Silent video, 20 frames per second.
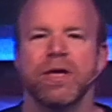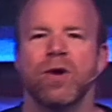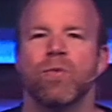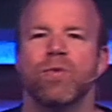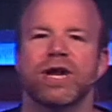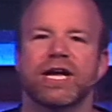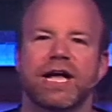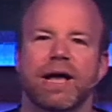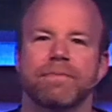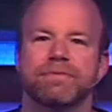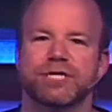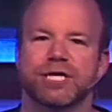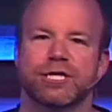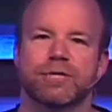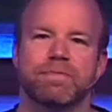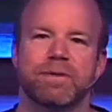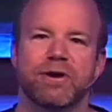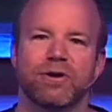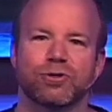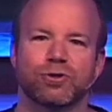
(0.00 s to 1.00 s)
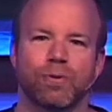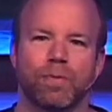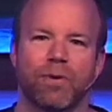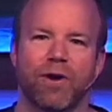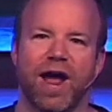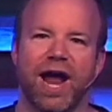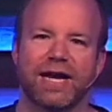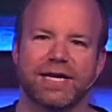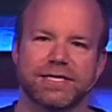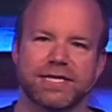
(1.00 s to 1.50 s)
When it comes to spiritual
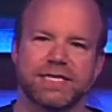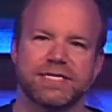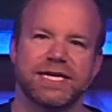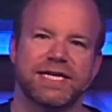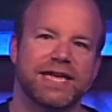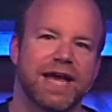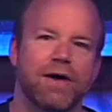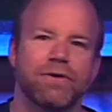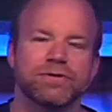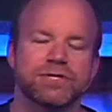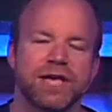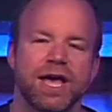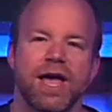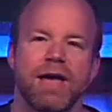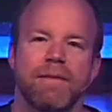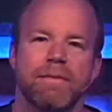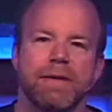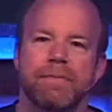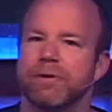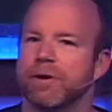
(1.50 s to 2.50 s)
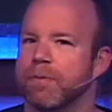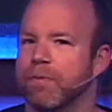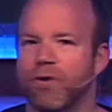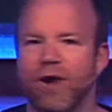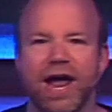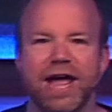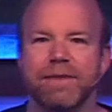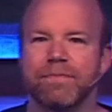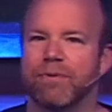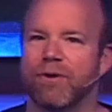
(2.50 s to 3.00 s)
practices, he tells people to
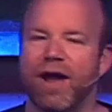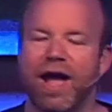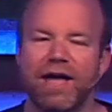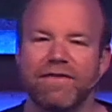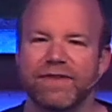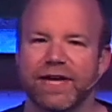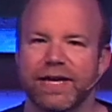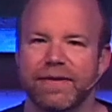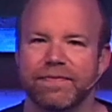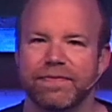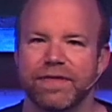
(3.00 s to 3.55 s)
pray in private,